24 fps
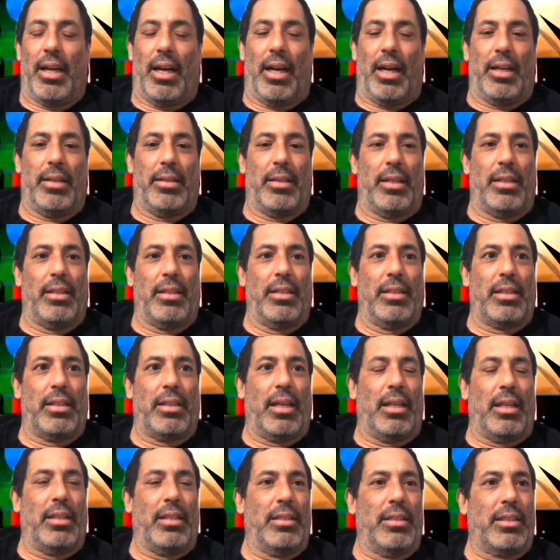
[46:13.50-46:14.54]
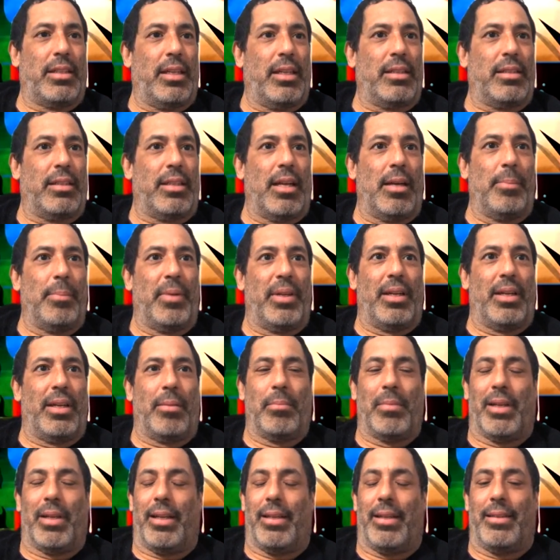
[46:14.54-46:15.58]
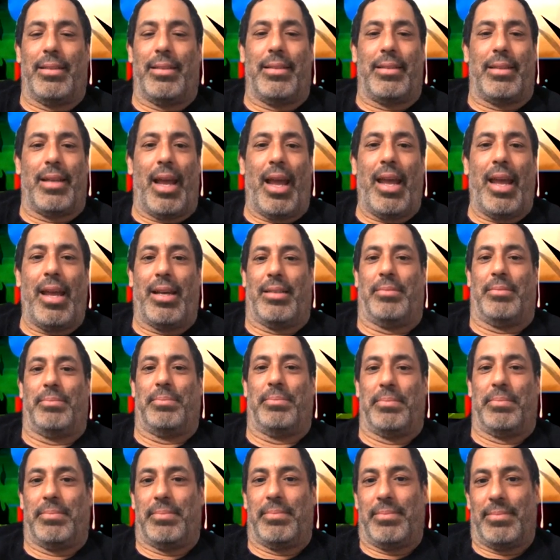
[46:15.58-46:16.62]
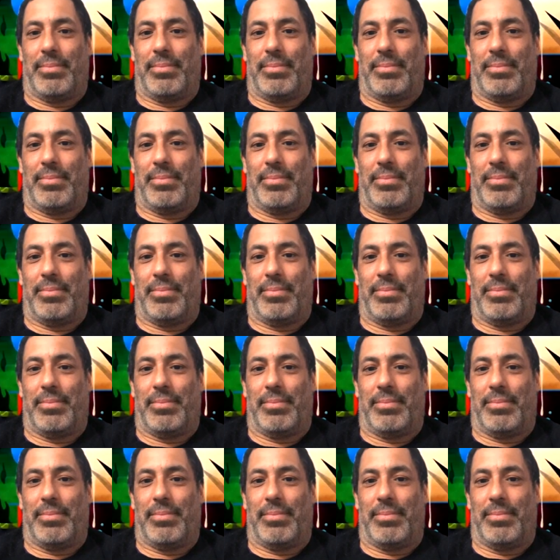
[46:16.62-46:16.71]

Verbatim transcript: I look at them and I'm like, damn.